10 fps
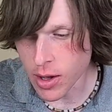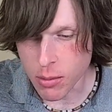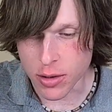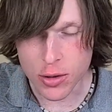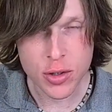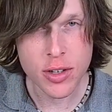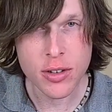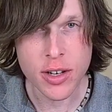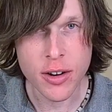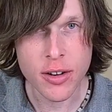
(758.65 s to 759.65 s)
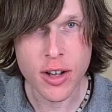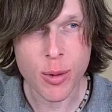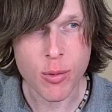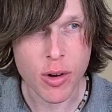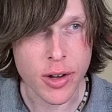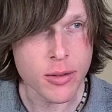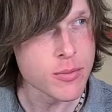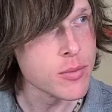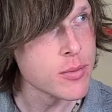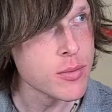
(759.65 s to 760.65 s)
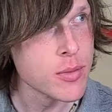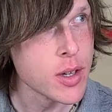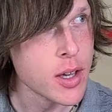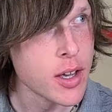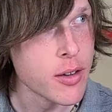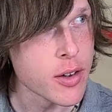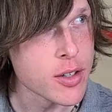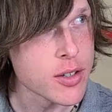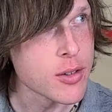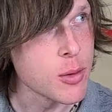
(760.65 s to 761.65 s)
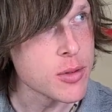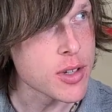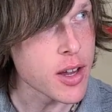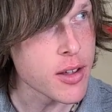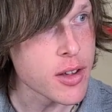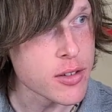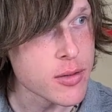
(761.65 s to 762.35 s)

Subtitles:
usually he'll hear it and come running. I just don't say anything.